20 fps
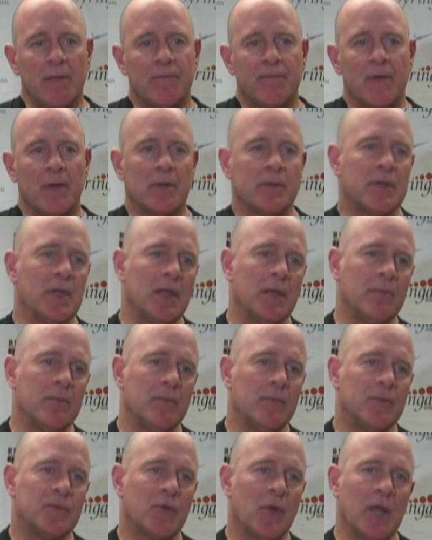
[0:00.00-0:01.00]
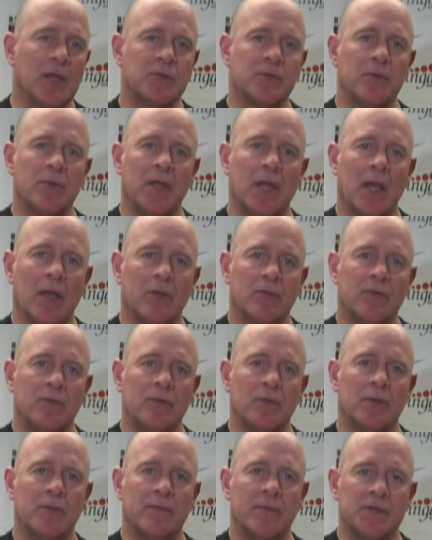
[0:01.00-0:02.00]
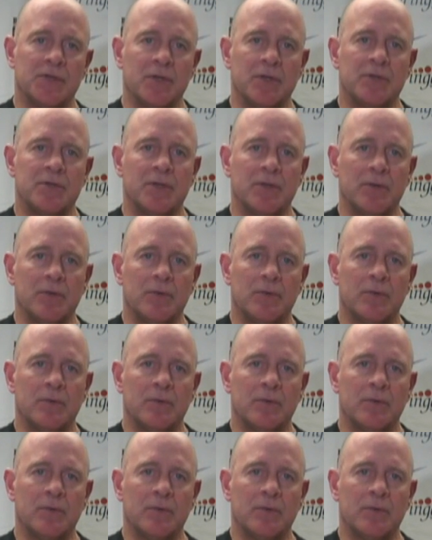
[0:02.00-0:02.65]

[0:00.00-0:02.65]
felt that transferring down to a Division II